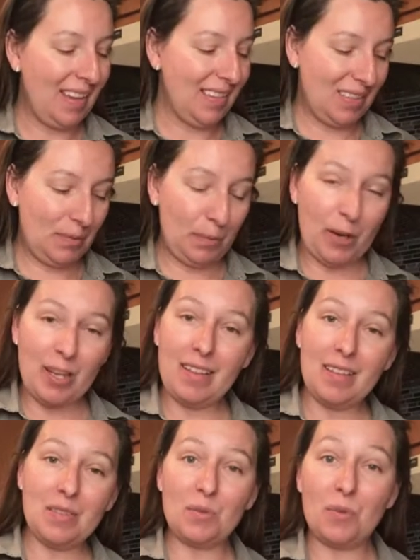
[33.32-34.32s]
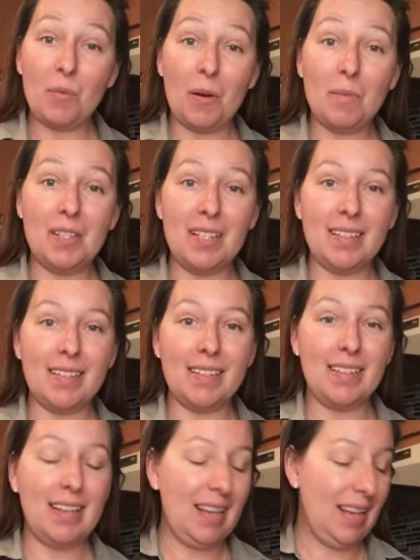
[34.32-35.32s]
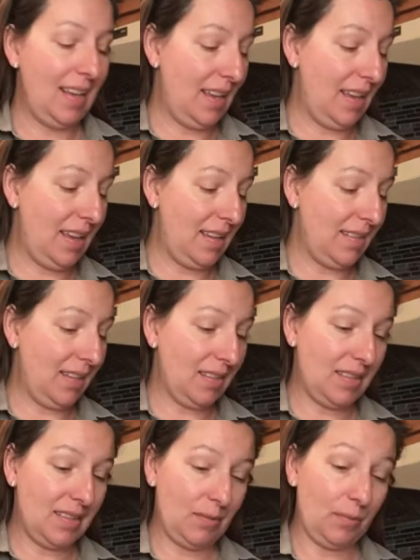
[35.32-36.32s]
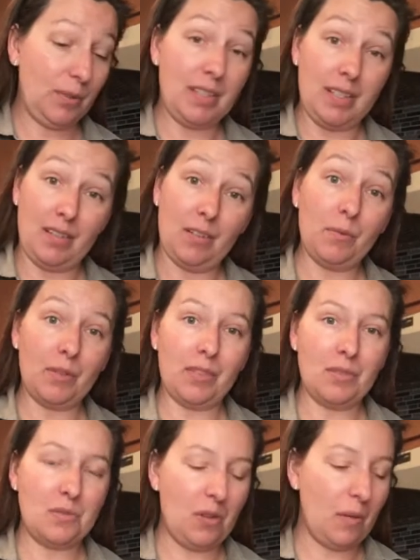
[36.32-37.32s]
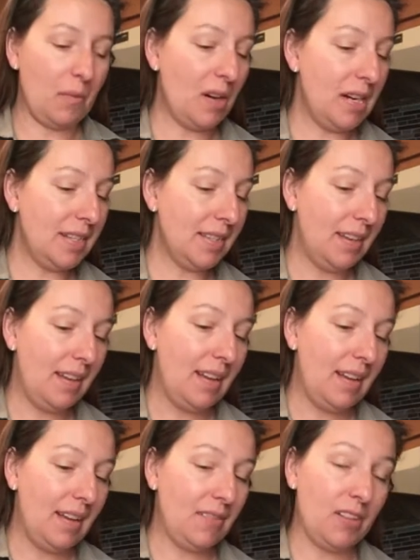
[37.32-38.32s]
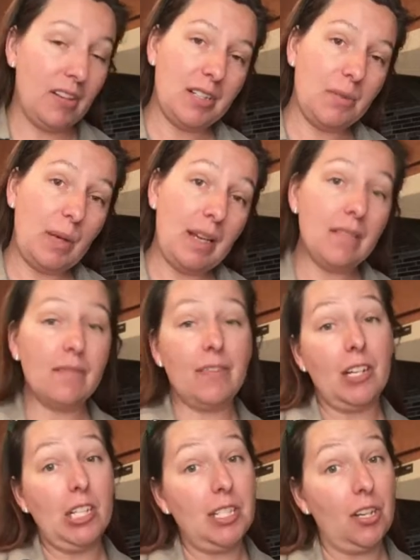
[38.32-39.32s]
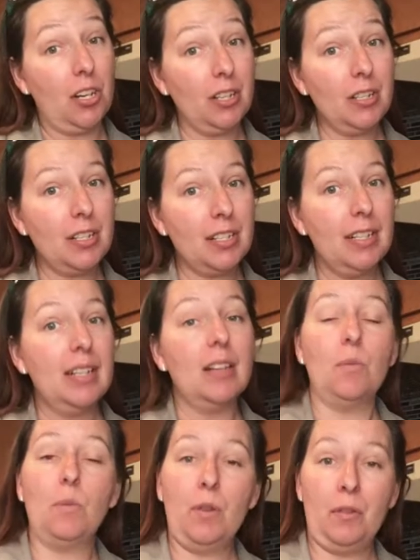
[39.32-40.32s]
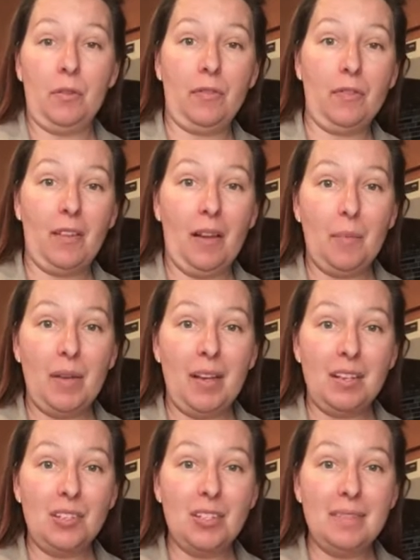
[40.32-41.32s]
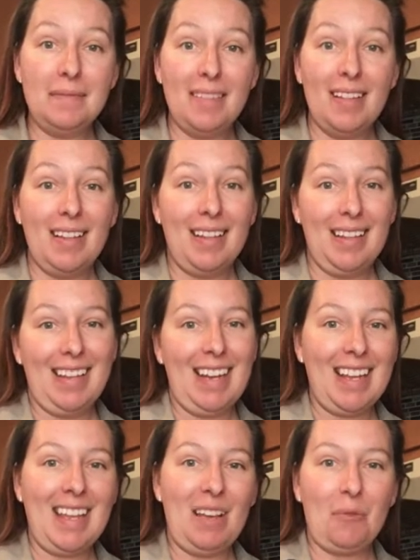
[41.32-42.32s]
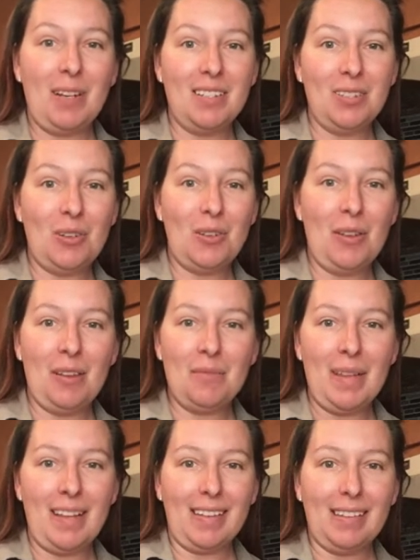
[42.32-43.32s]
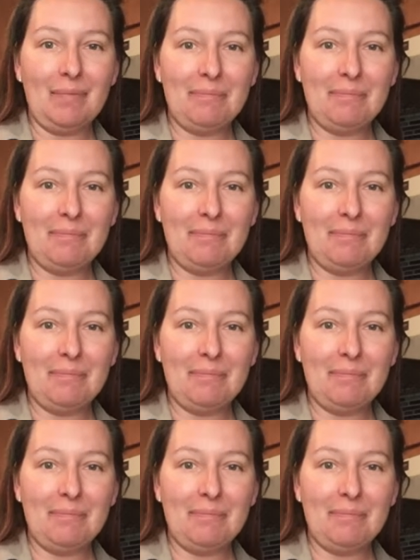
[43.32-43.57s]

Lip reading: Spring is rhubarb season, and that's what's in here with the strawberries. Very sweet, very tart, wonderful combination. I can't wait to show you how to make it.